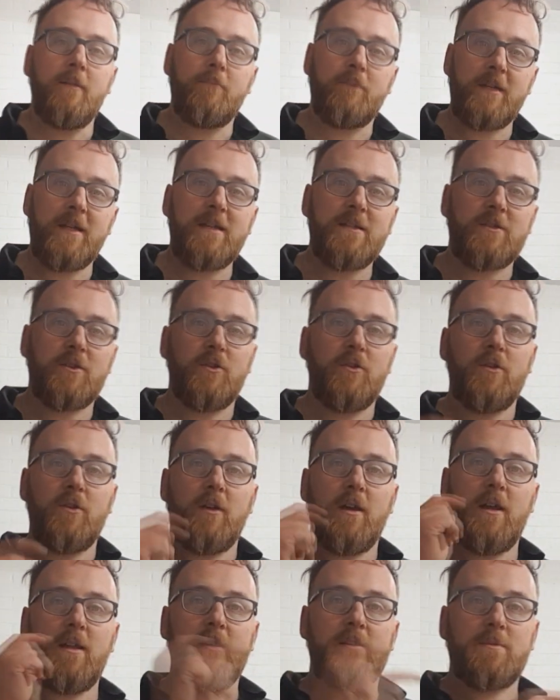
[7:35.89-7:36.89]
Please
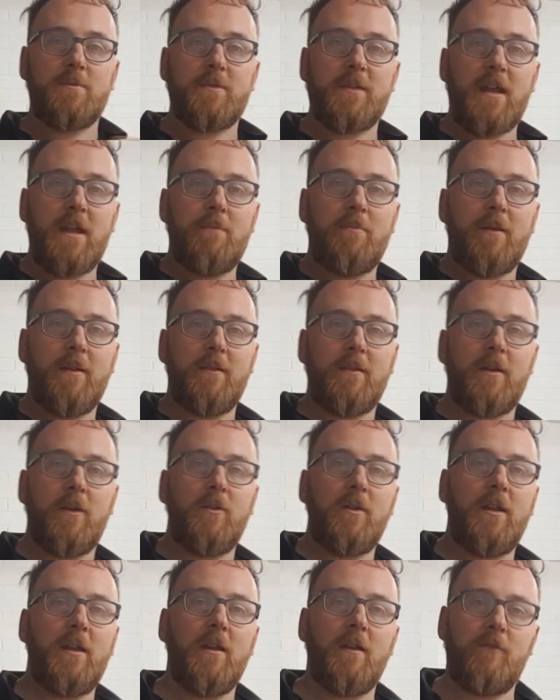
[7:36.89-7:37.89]
do hit the subscribe button
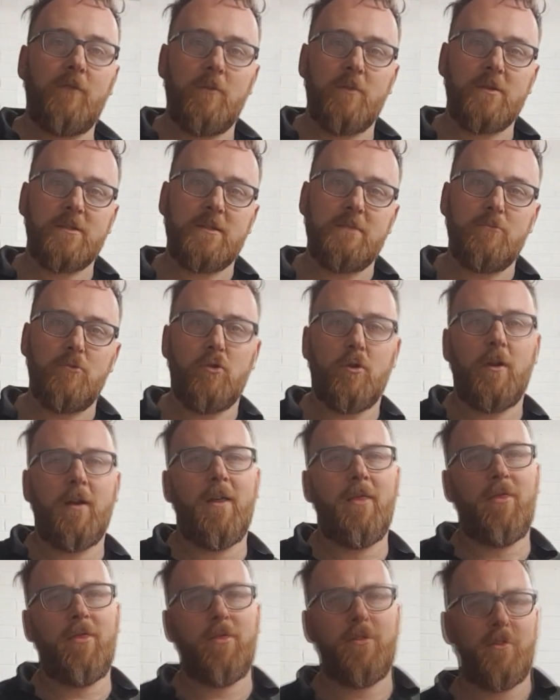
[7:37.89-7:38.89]
down here if you want to see
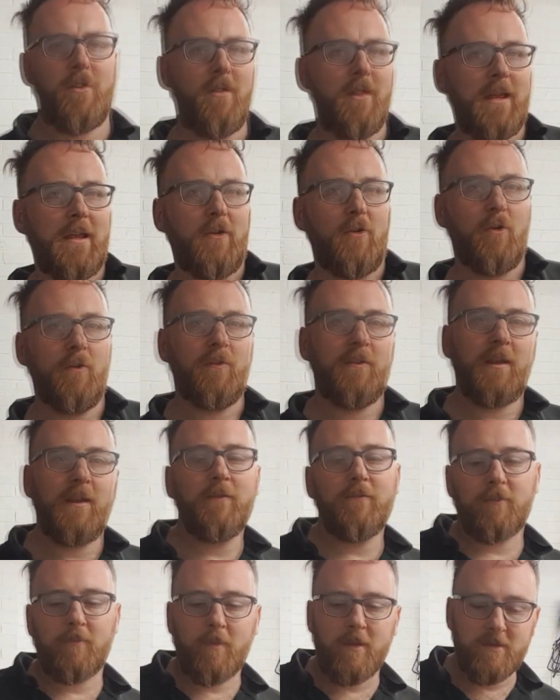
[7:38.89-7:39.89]
more thrilling
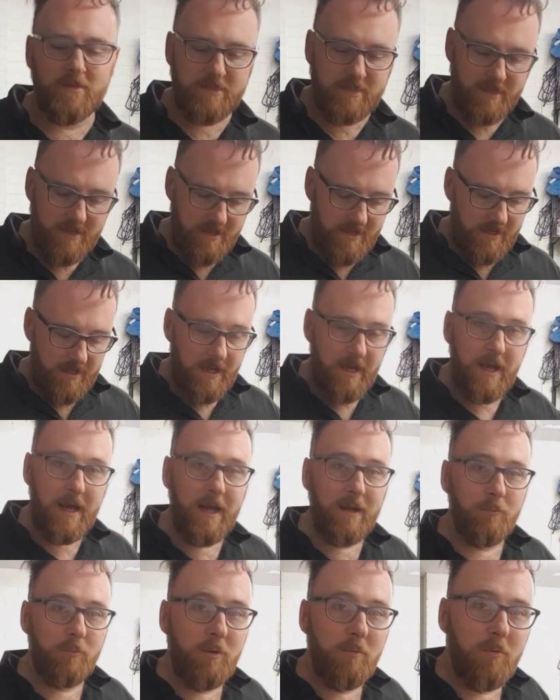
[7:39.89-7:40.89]
content from us,
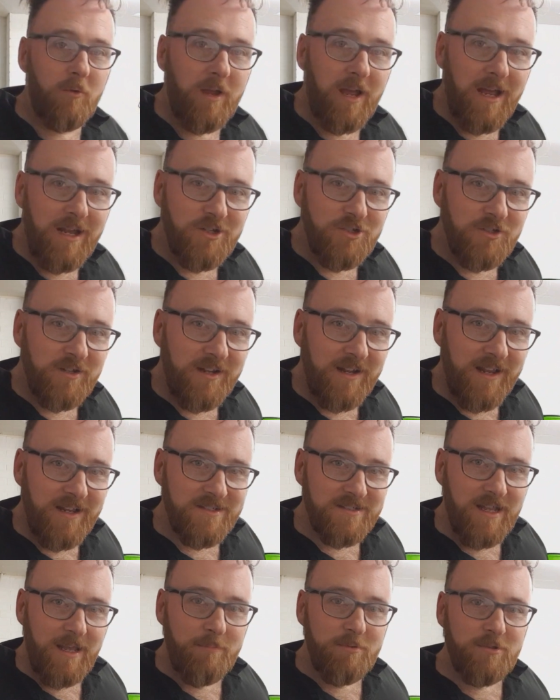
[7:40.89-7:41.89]
and we will catch you in the
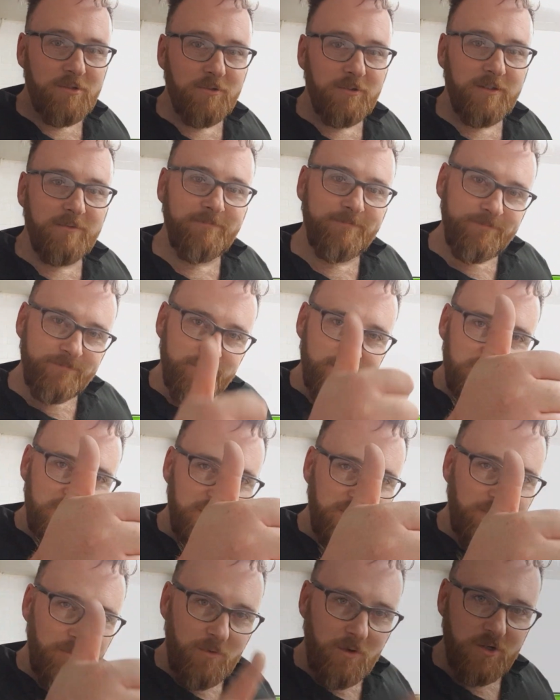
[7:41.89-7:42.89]
next episode.
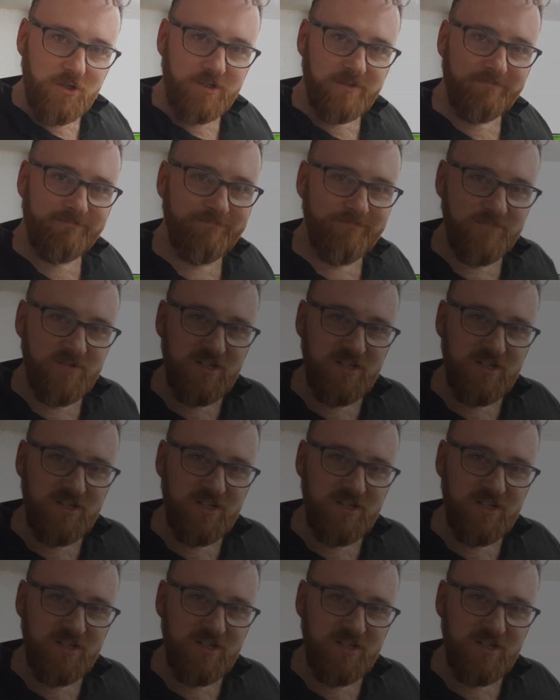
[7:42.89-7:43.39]
Cheers for watching.